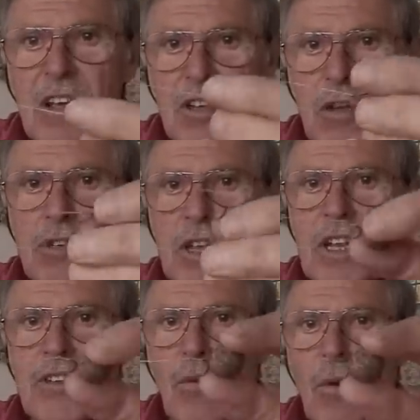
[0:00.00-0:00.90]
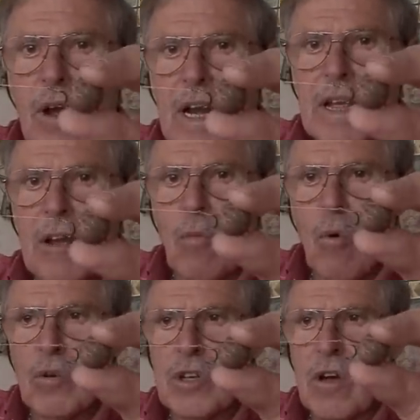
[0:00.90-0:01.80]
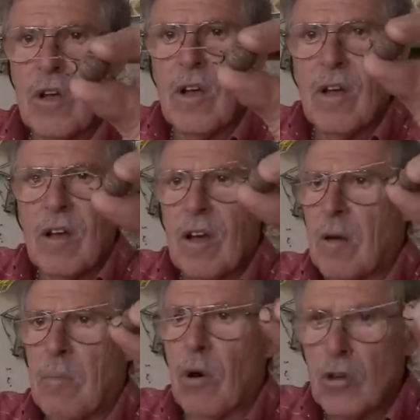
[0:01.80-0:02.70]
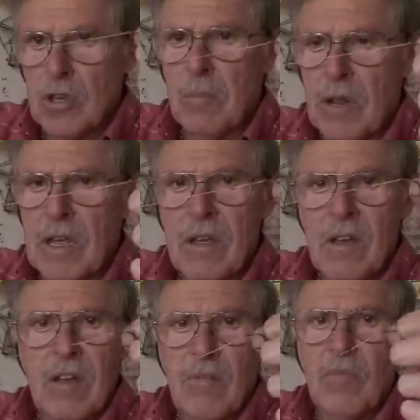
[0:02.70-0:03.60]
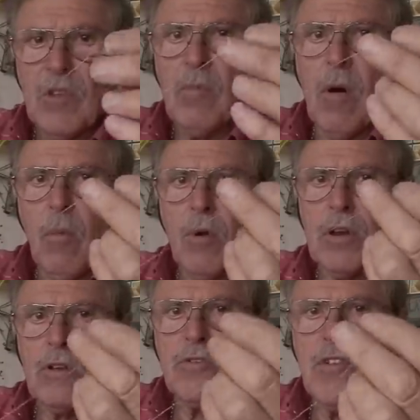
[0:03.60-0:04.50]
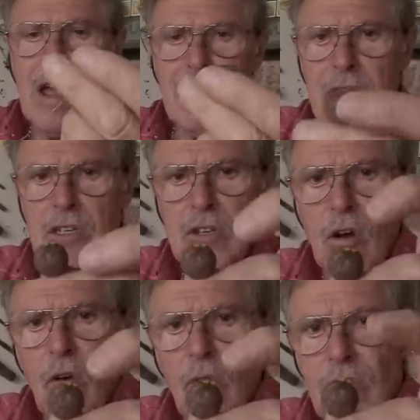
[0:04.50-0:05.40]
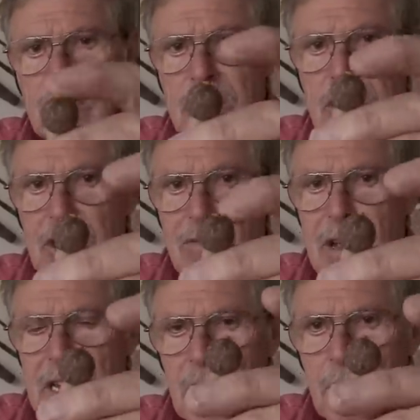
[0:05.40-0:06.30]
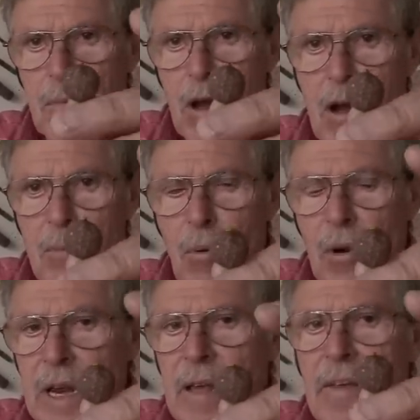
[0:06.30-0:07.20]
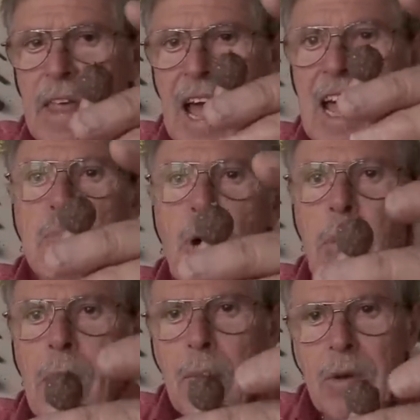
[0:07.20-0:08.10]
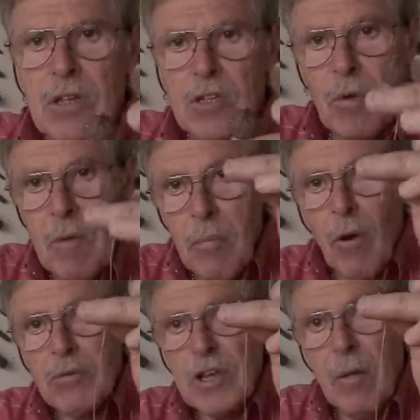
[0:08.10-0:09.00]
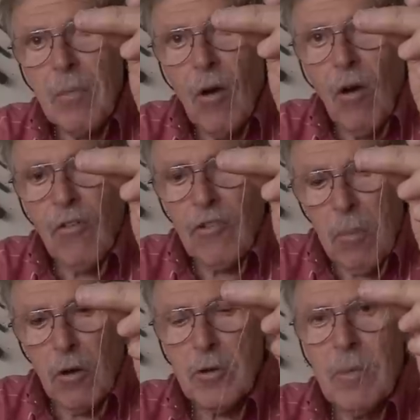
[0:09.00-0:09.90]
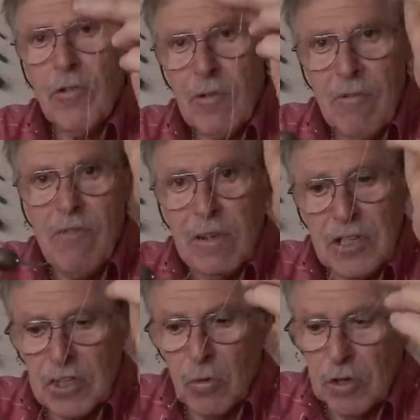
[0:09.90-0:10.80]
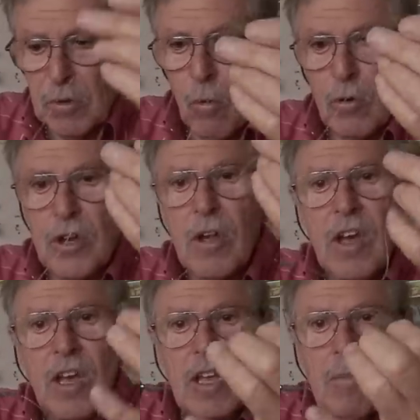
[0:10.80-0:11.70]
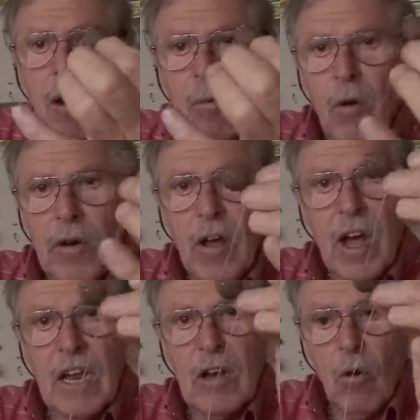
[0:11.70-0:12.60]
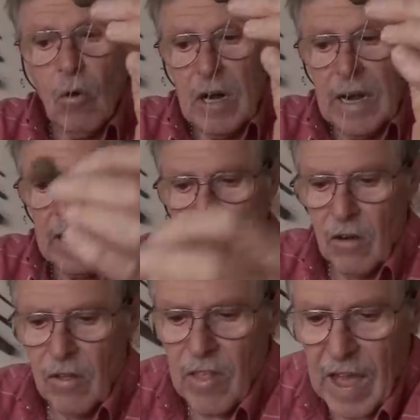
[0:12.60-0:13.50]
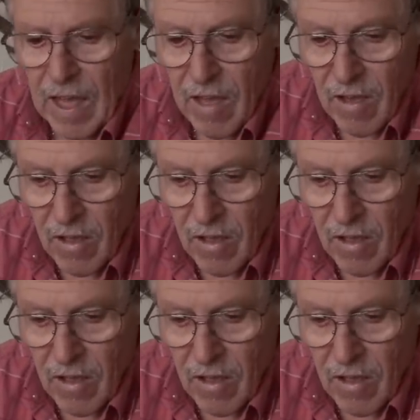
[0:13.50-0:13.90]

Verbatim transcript: using this for clear water, uh, possibly you might want to use variants of this is just a regular hard boil, a pop-up so it pops up off the bottom if you're in very silty water you might want a longer link like that